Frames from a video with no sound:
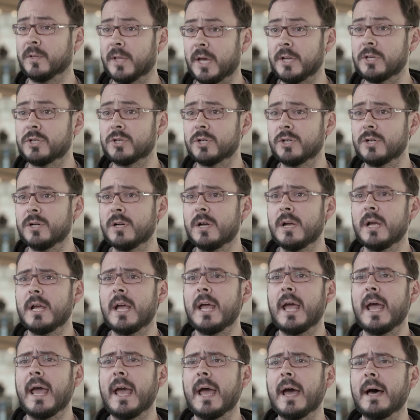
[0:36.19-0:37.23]
nature
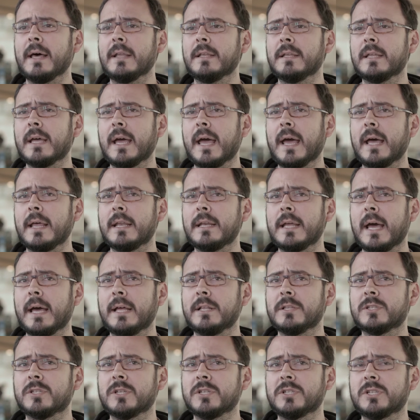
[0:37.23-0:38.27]
and and
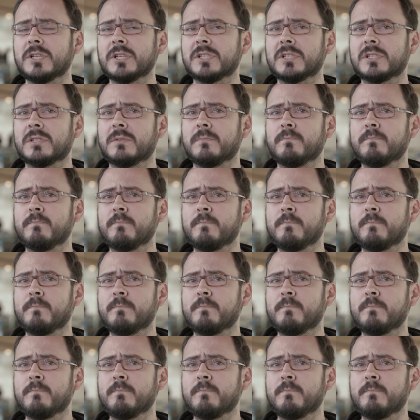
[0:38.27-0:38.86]
and to just